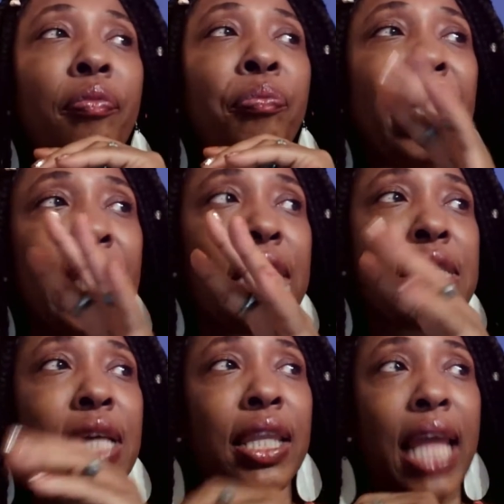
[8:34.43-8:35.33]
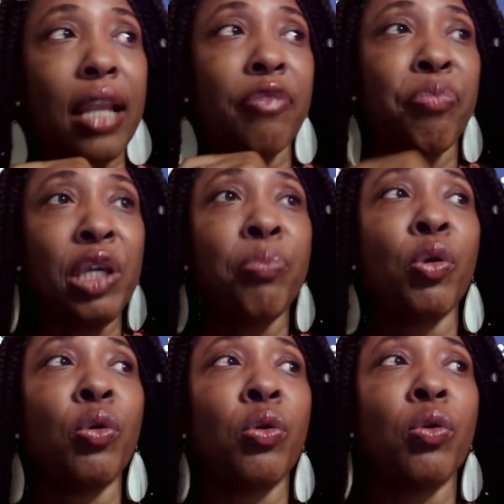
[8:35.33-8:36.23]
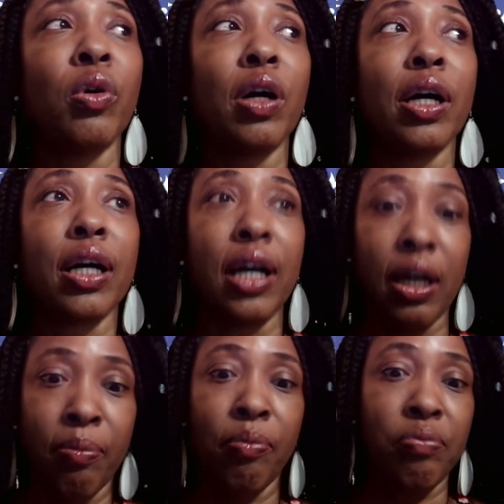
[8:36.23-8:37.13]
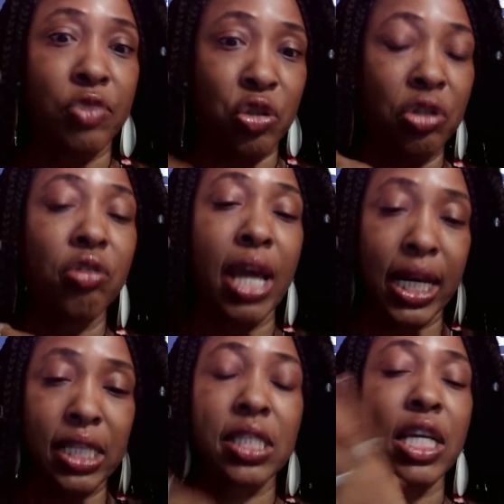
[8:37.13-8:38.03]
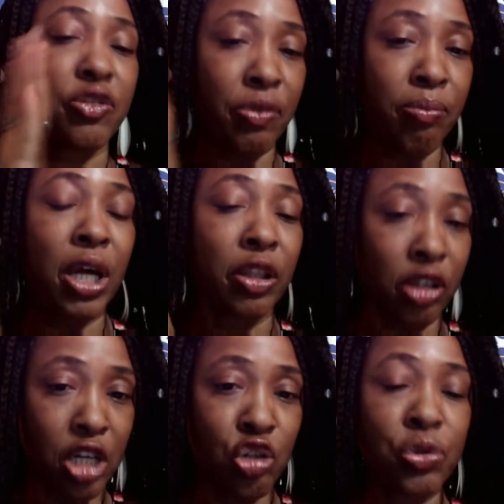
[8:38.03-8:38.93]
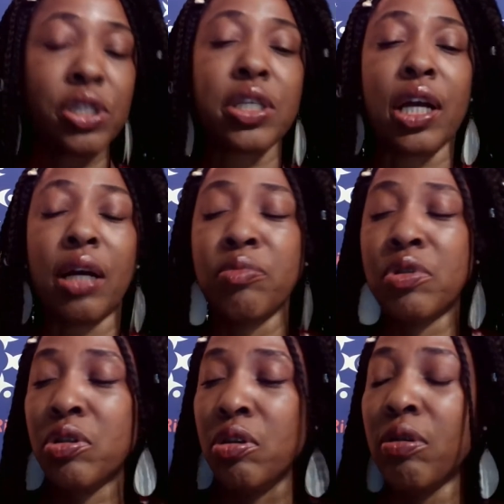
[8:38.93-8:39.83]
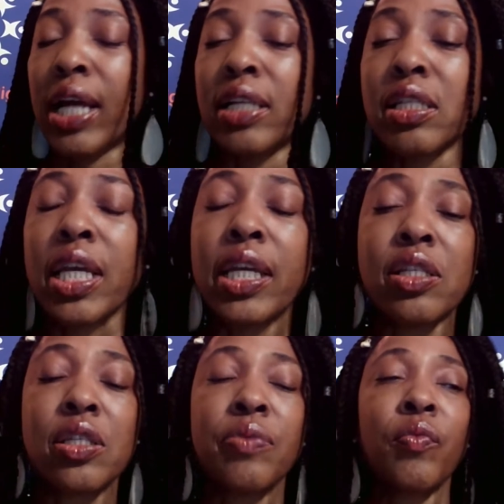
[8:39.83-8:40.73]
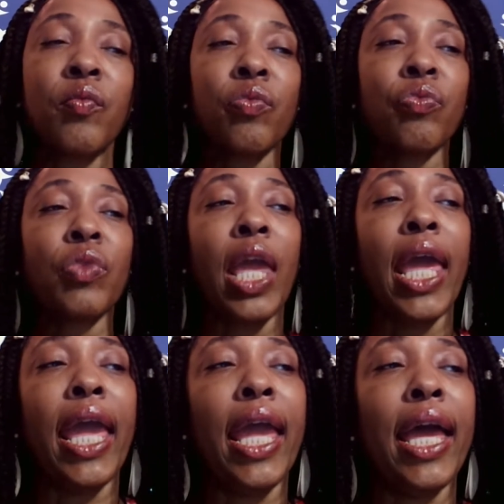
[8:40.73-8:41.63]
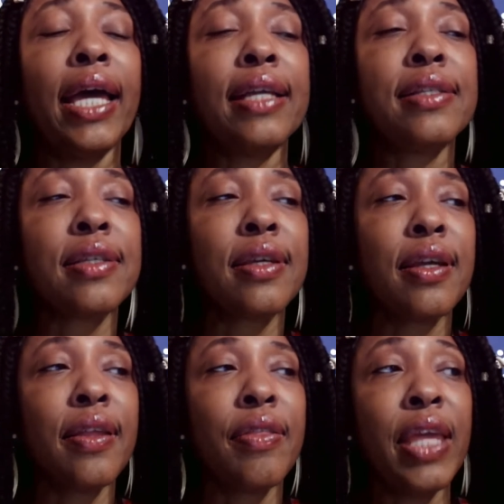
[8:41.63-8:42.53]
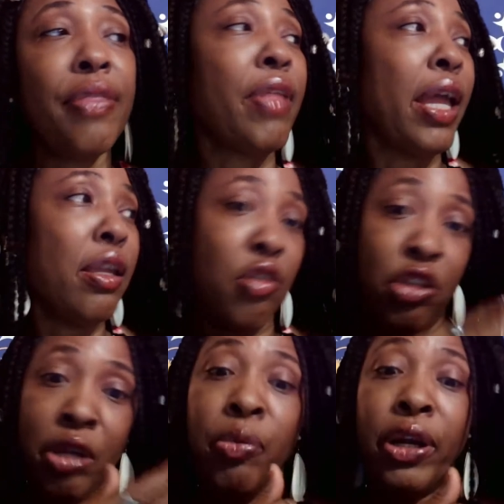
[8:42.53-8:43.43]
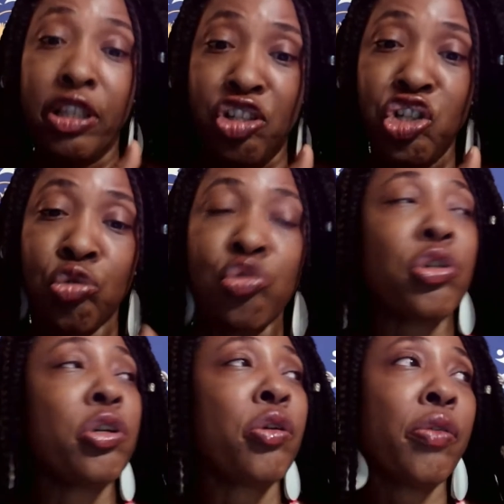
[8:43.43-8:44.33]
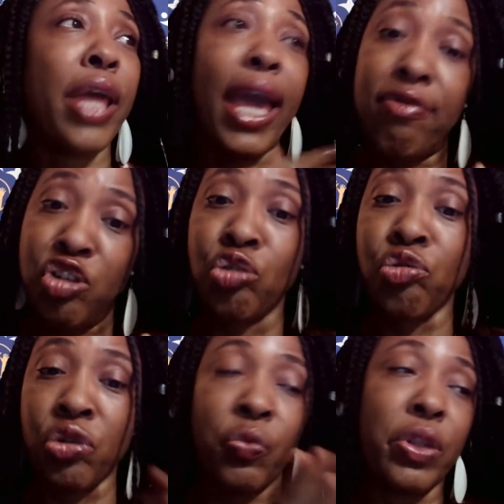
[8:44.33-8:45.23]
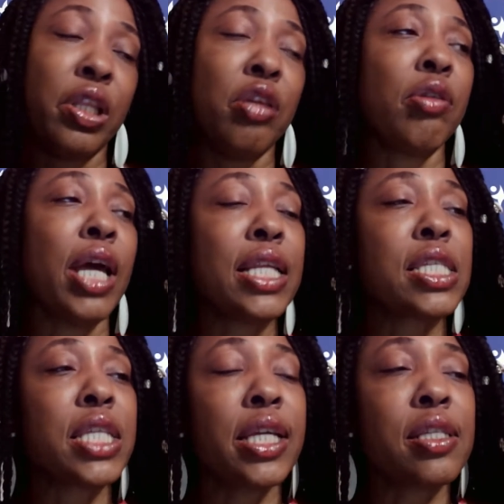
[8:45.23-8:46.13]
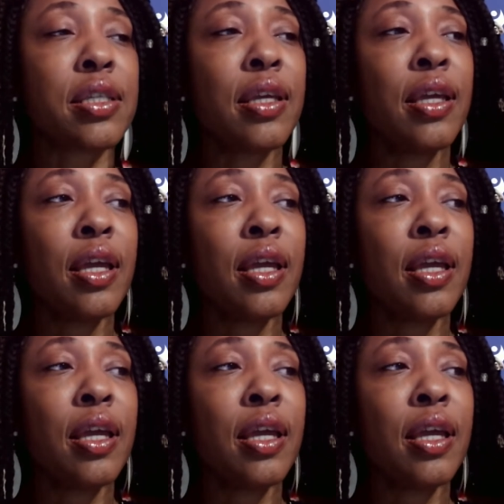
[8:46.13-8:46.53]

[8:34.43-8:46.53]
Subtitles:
because a lot of people come to the United States from other countries. They come to the United States, and then they bring their children or they have children within the United States,